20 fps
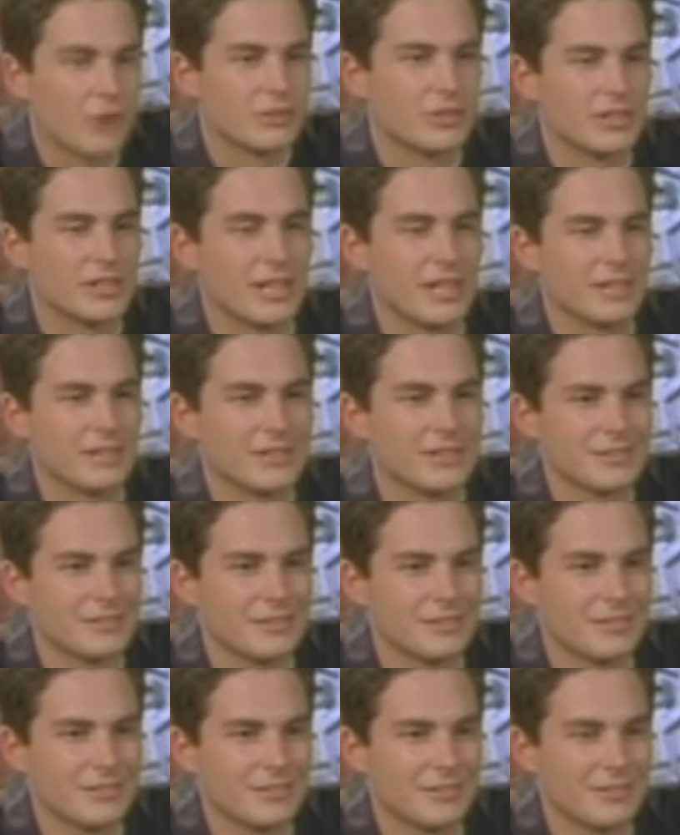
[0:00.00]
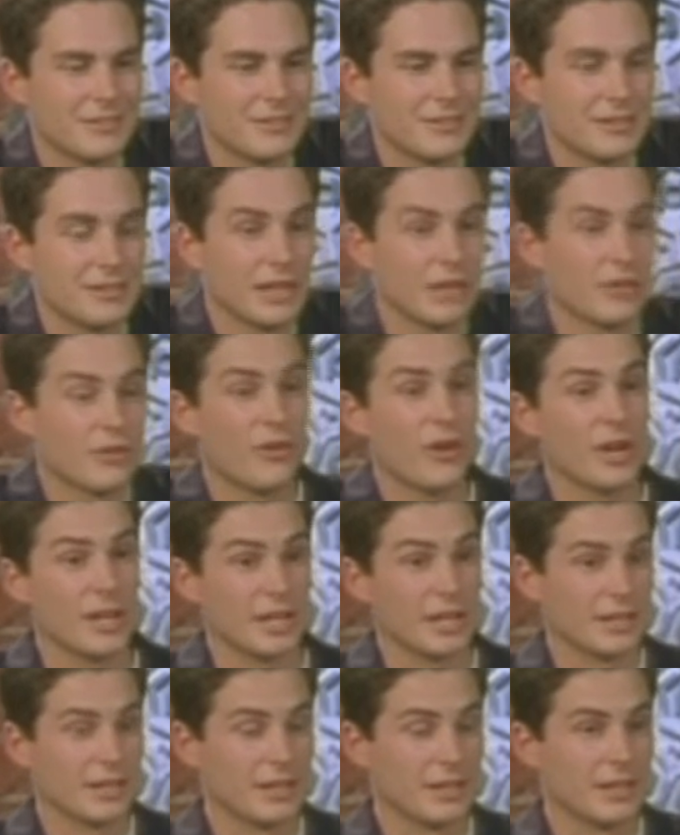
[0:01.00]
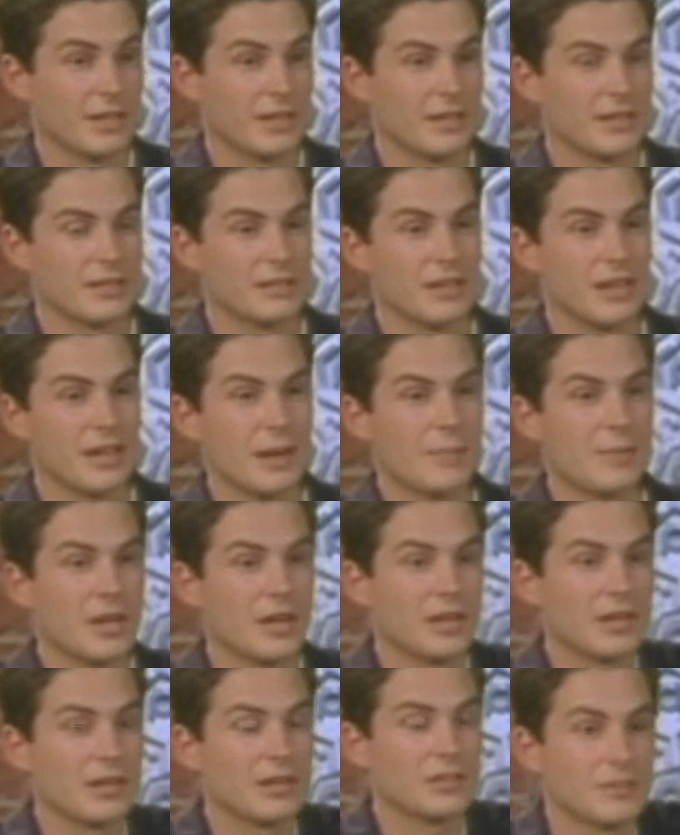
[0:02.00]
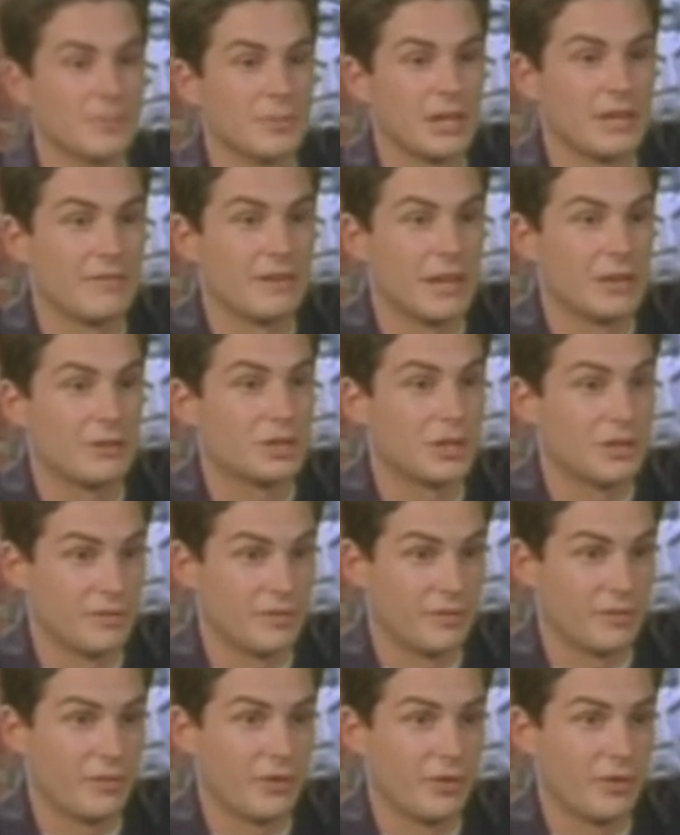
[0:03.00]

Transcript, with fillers: Oh, see, that's that's funny, cause uh, I'm not accustomed to giving out shit for